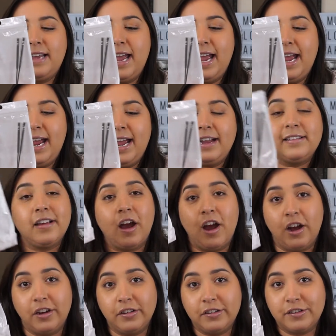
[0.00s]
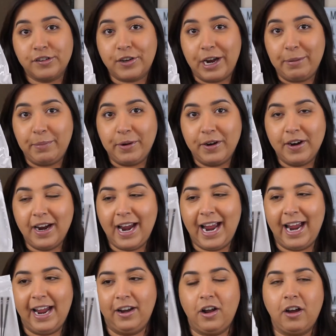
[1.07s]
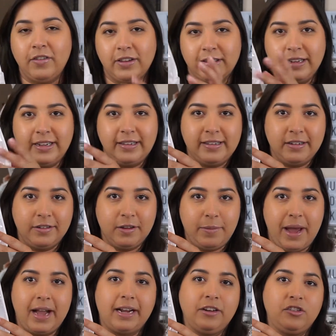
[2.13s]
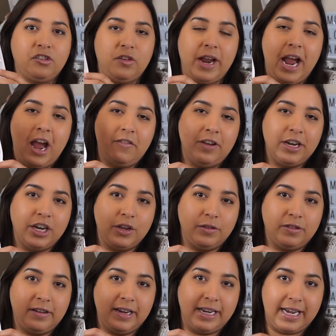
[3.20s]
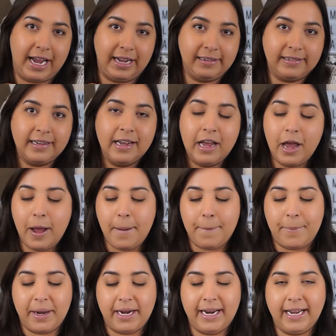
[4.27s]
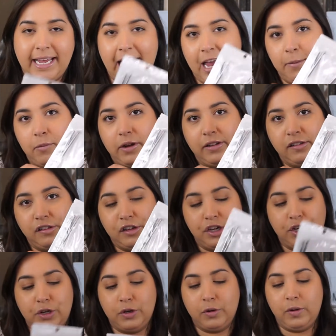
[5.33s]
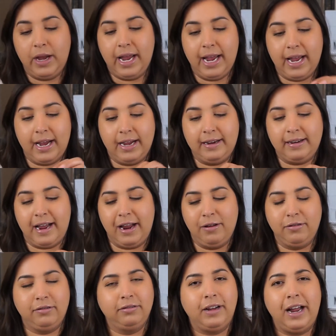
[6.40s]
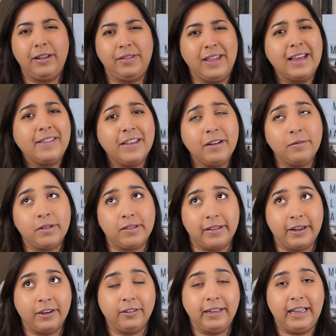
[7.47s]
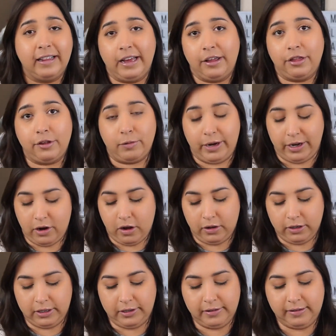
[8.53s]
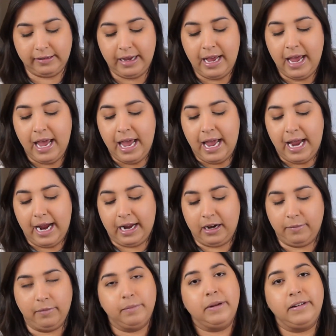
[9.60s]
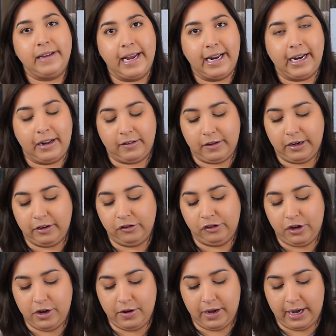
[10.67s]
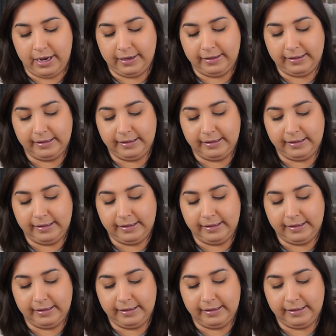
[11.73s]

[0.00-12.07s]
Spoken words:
a tongue scraper, and obviously it's still in the package, so I haven't used it yet, but it came with 2, and I think that it was literally like $3, and let me take it out so I can show you guys.